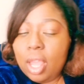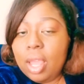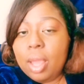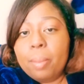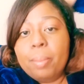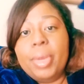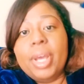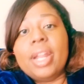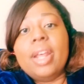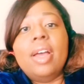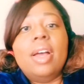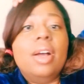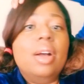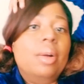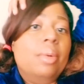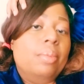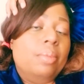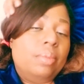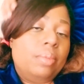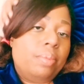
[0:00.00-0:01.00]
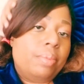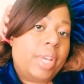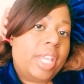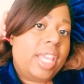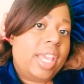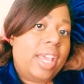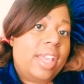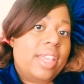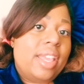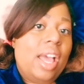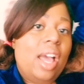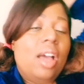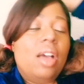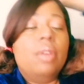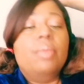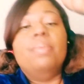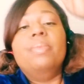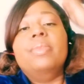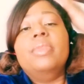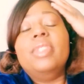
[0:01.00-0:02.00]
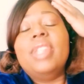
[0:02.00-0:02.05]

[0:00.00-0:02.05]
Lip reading: But yeah, y'all,